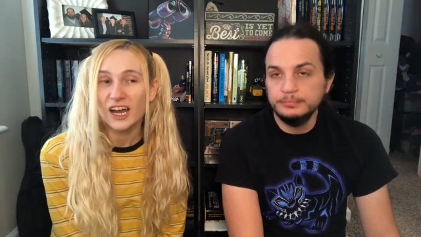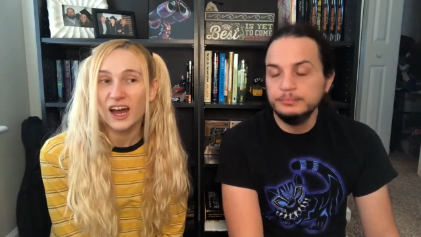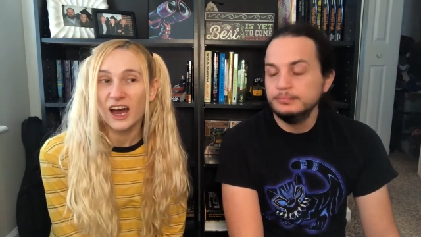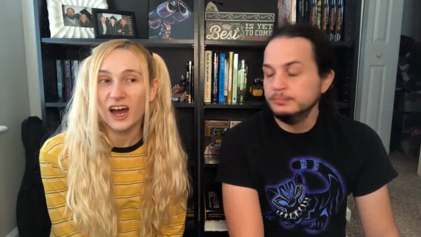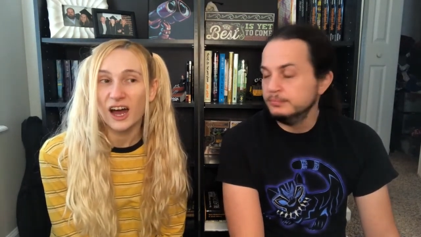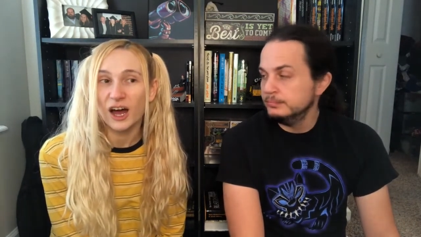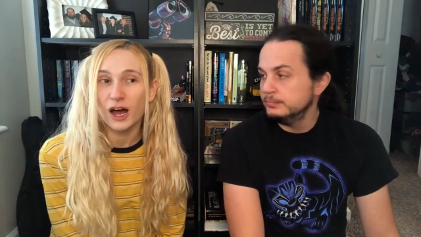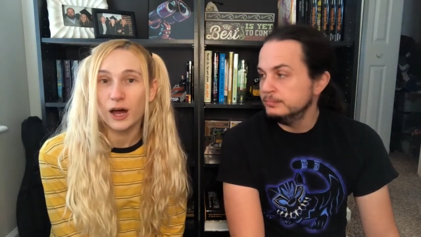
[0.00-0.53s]

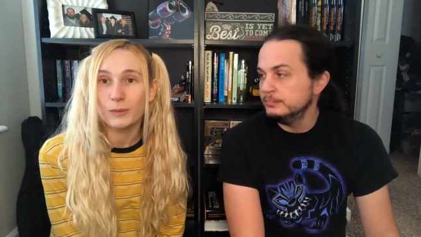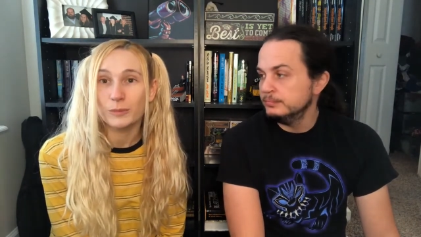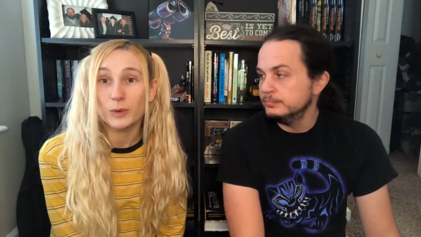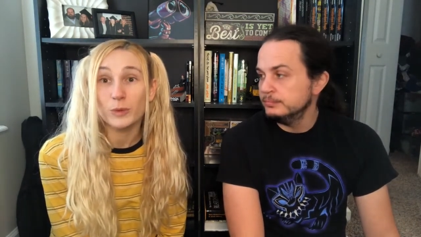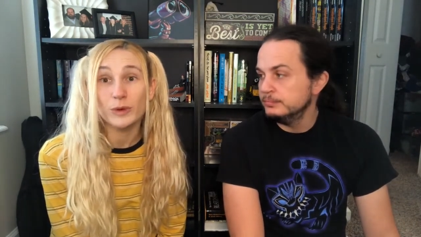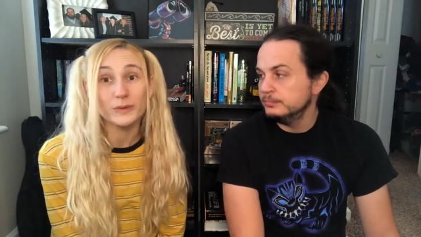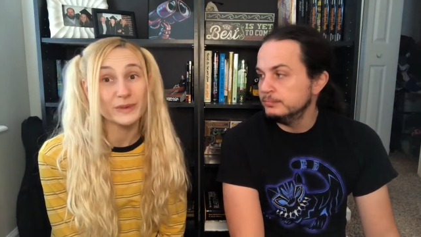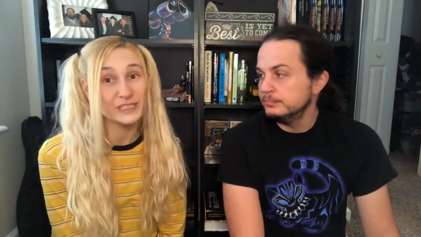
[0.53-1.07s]
Speaker 1: Um, but we're
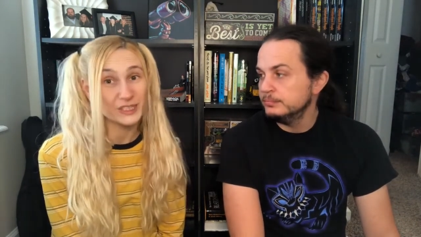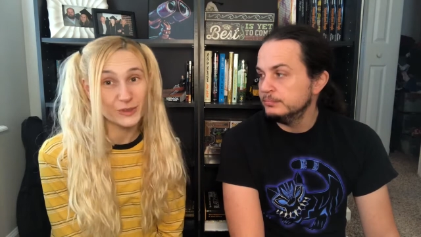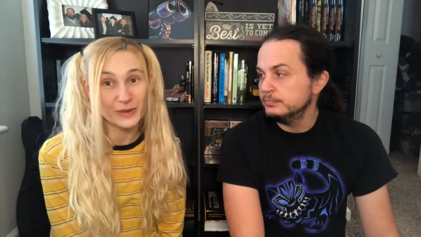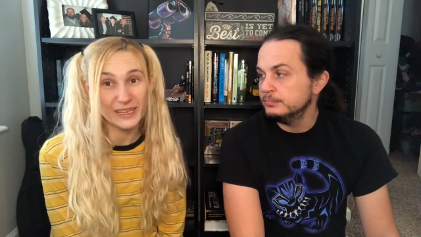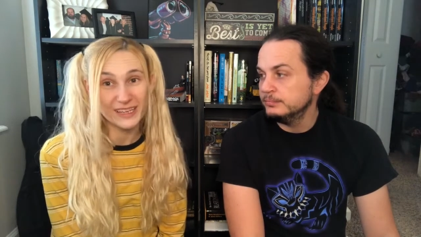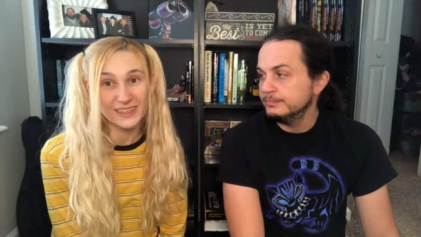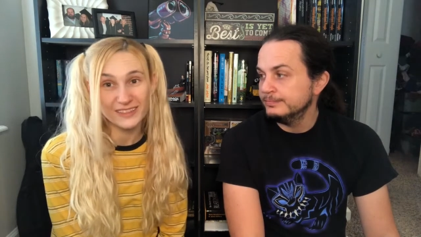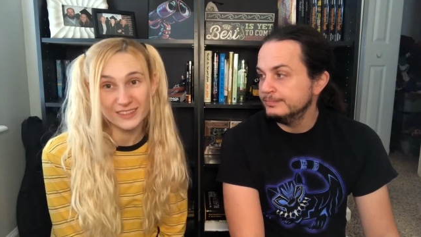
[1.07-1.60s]
redoing
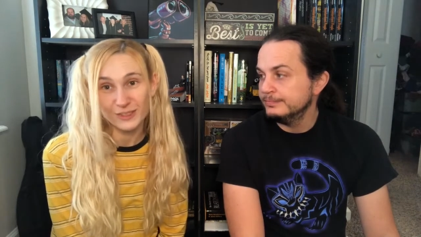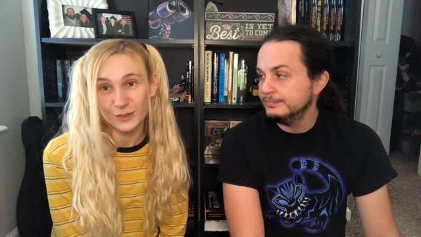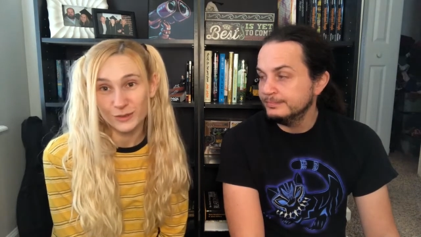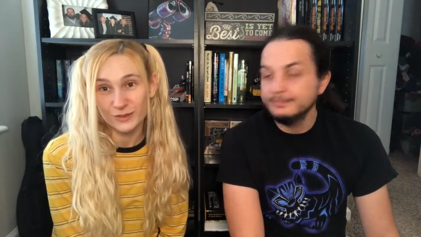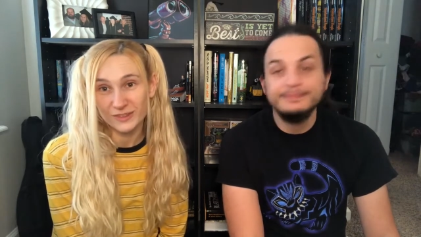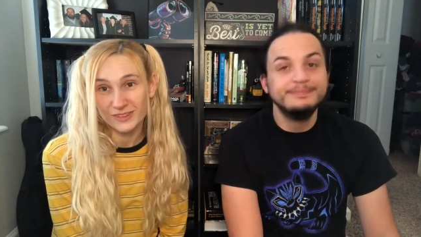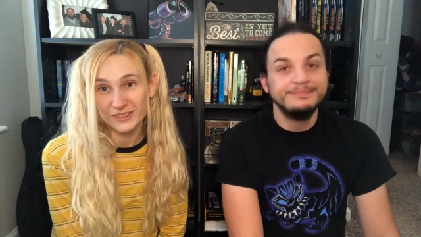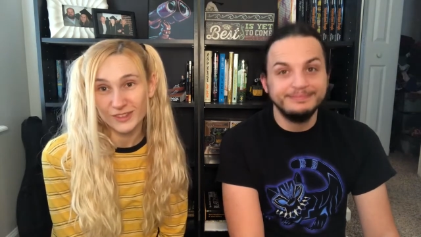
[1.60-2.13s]
it soon. Mm-hmm.
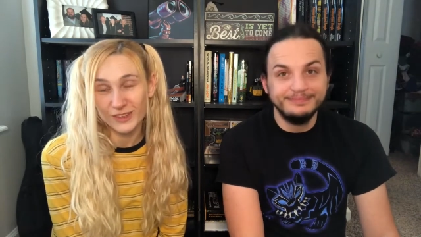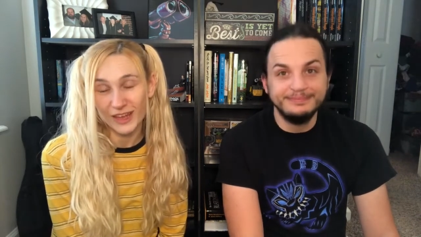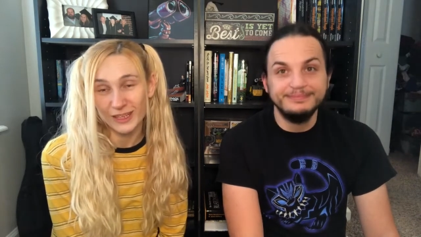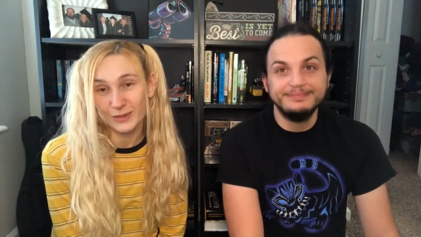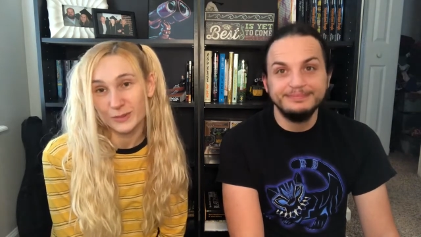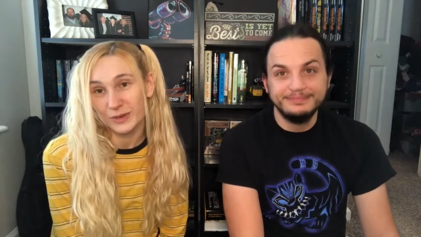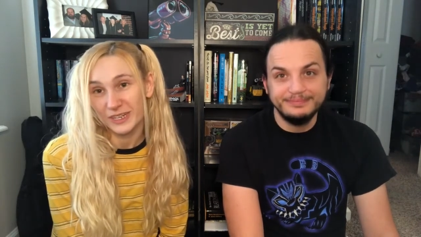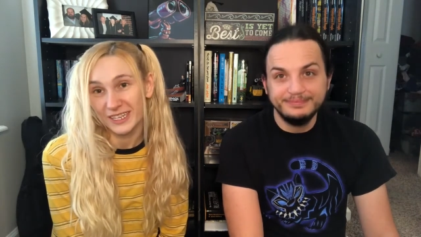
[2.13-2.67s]
So that's
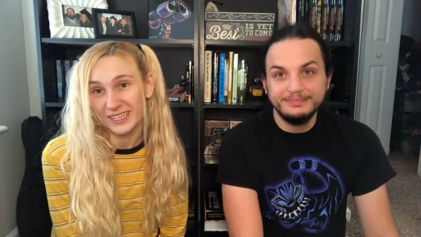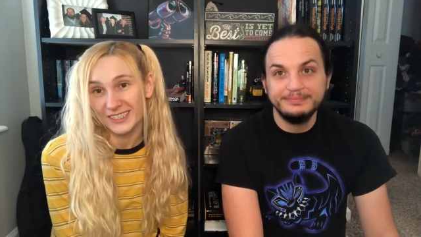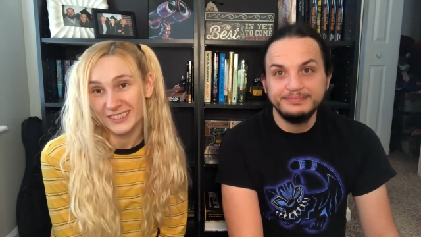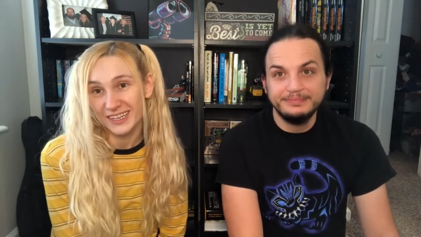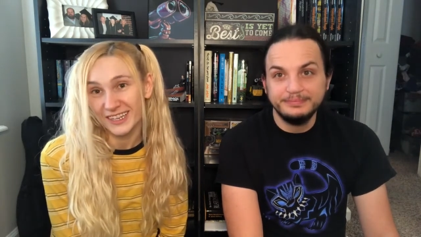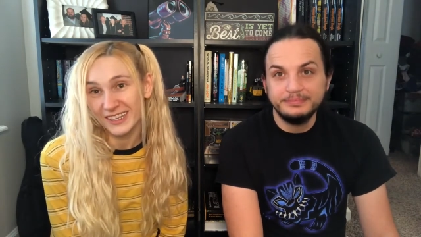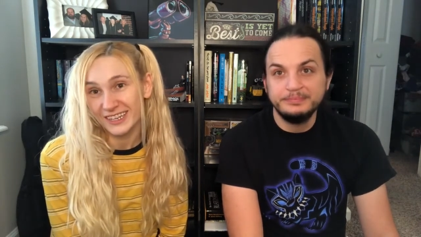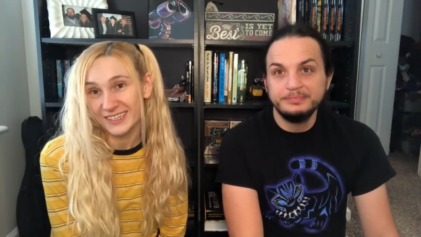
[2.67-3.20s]
pretty
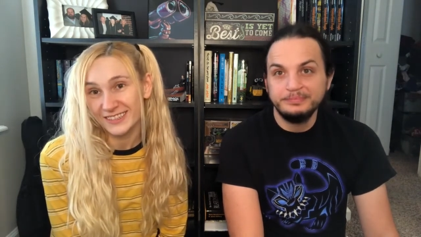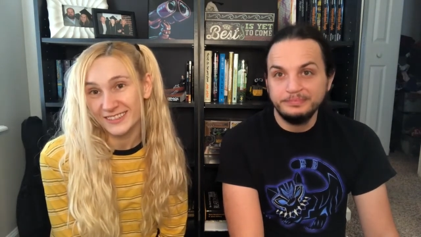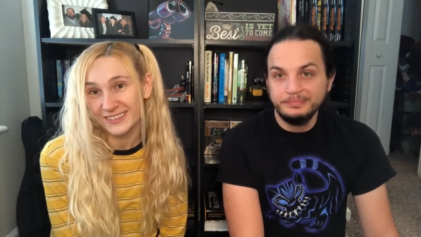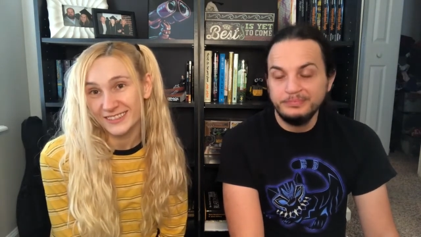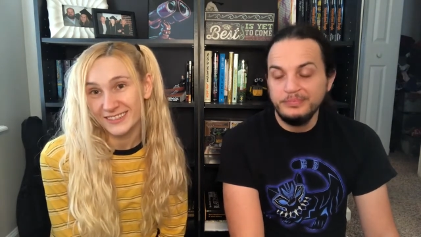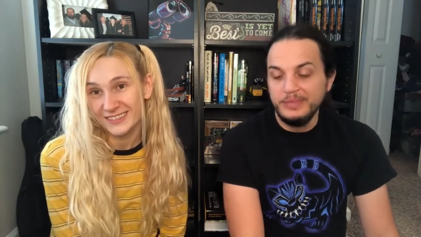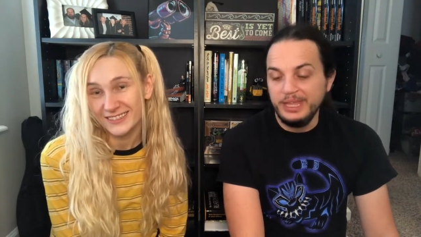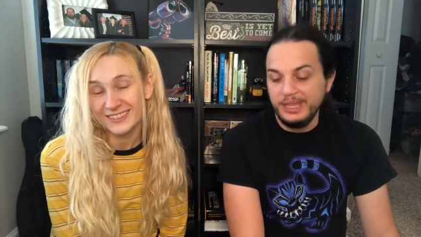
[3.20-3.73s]
exciting.
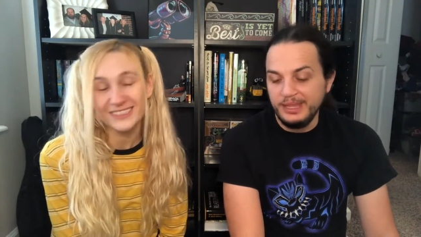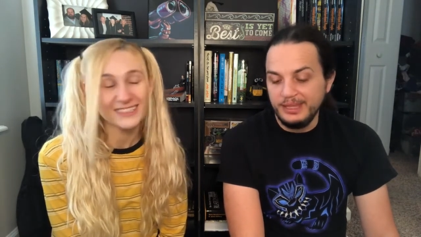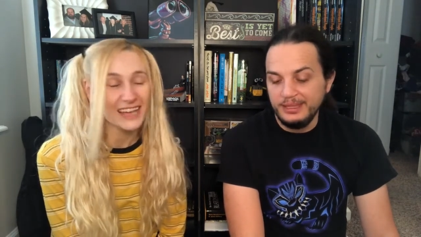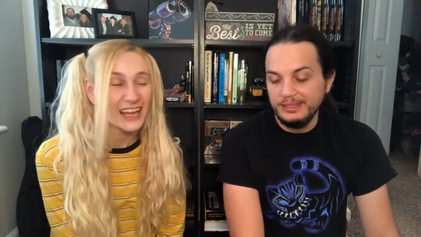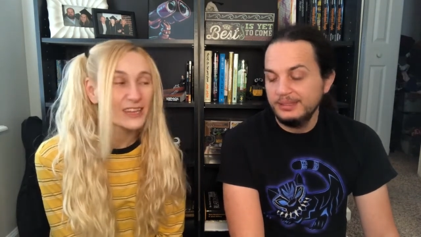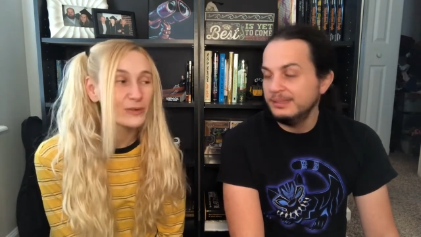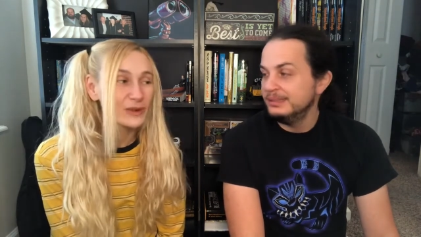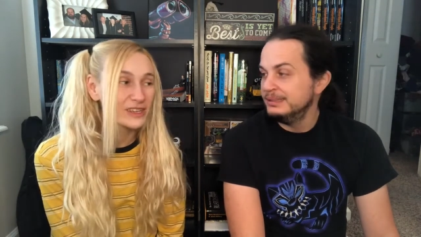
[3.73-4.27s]
Yeah. It's sad that
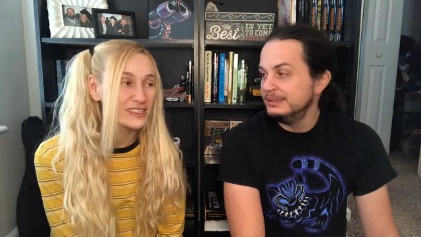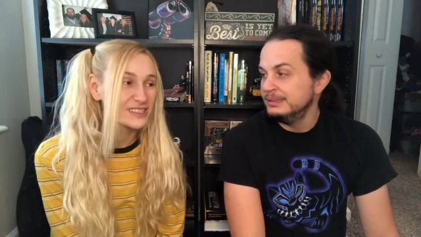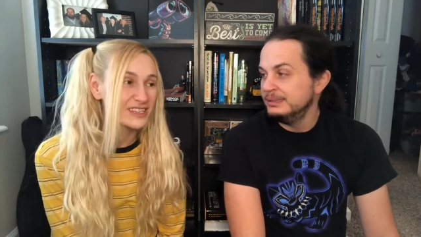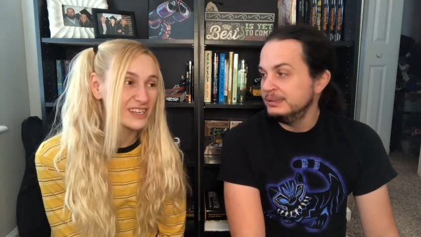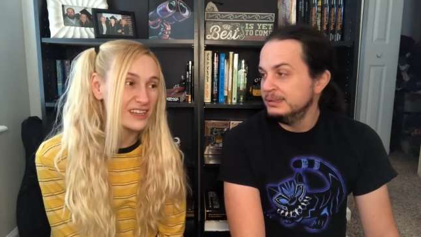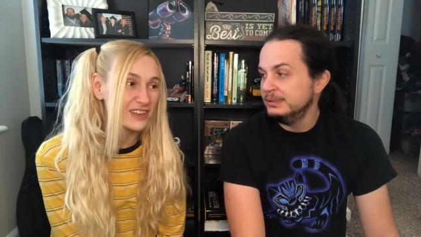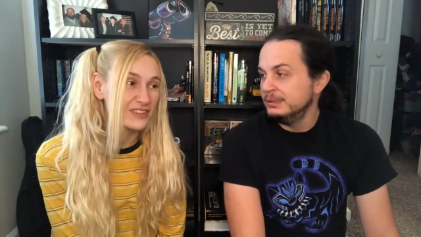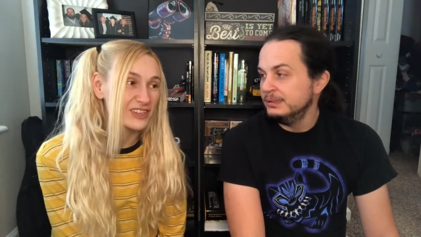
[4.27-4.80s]
we had to take that
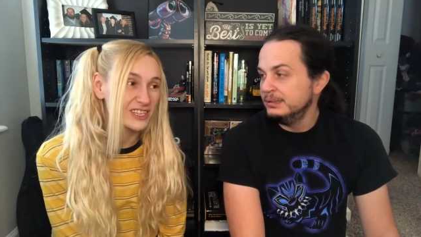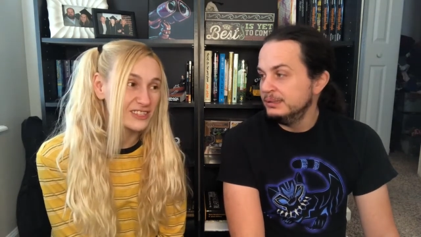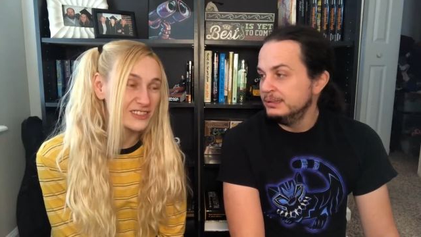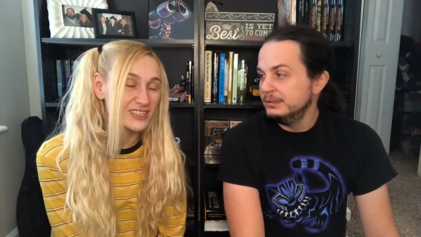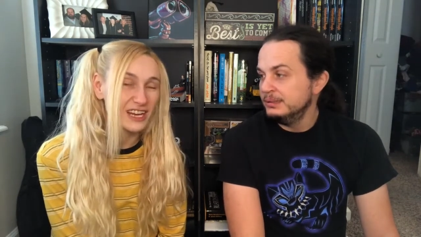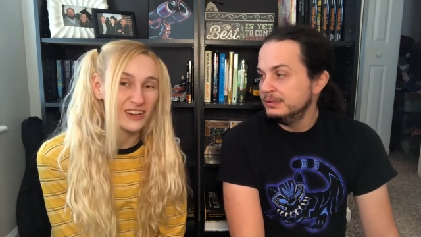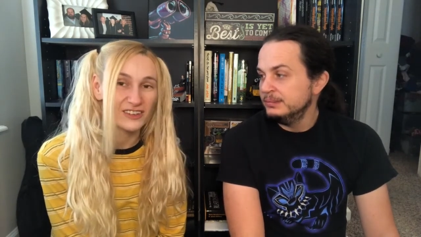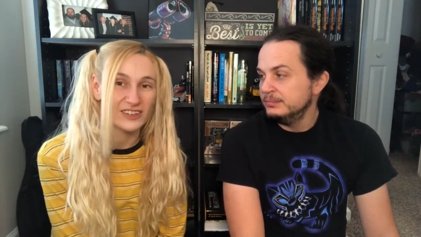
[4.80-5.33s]
video
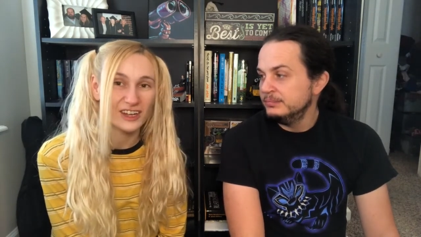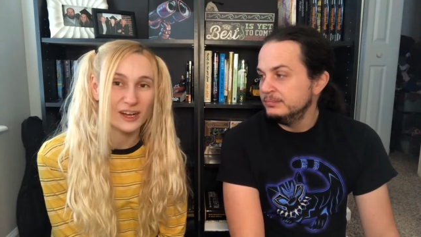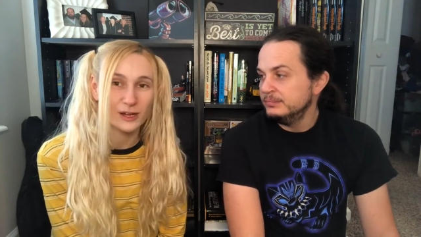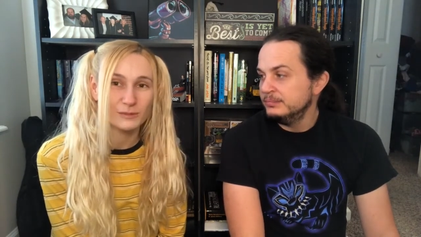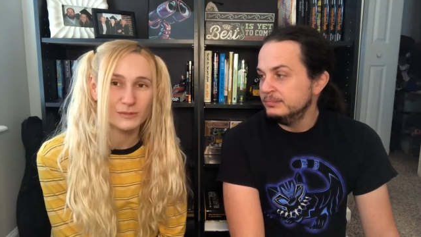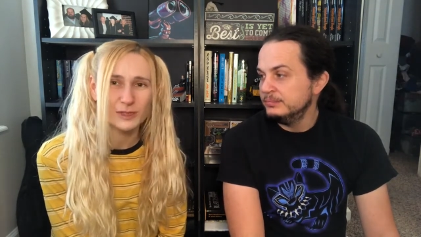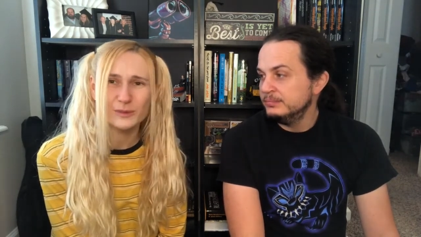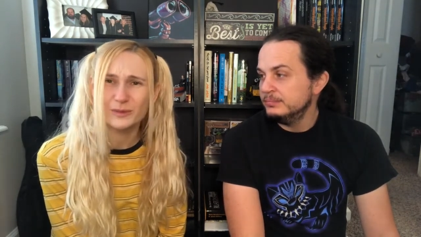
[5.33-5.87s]
down. Um,
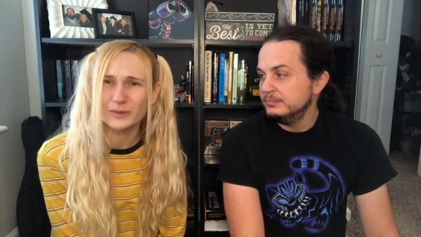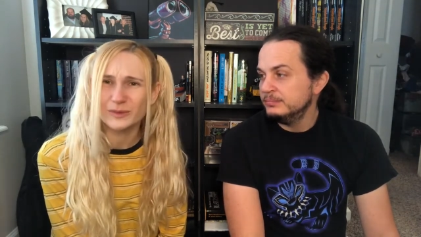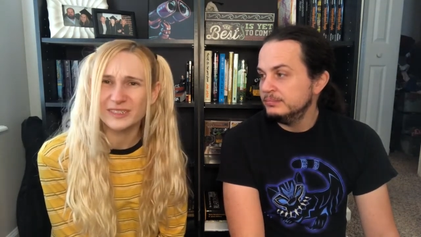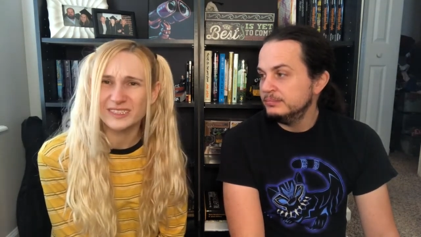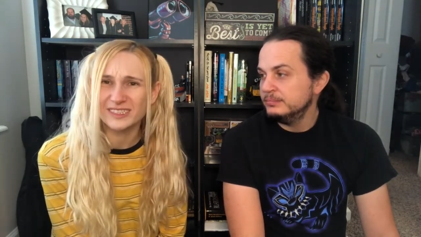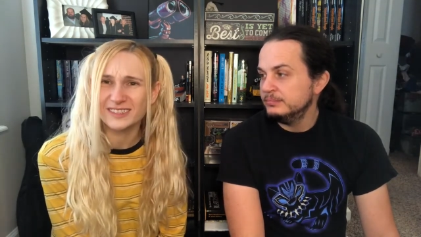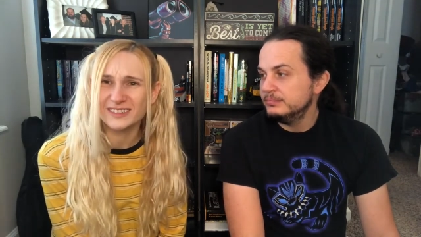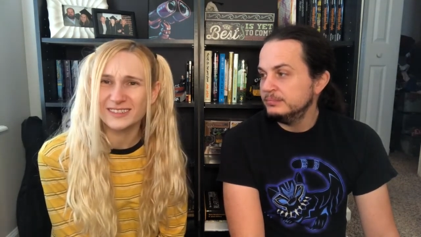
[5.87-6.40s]
there were
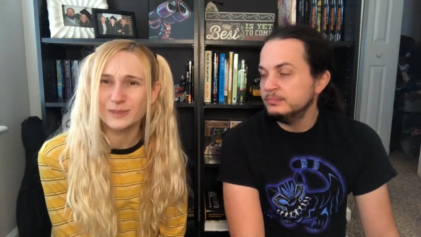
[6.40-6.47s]
reasons,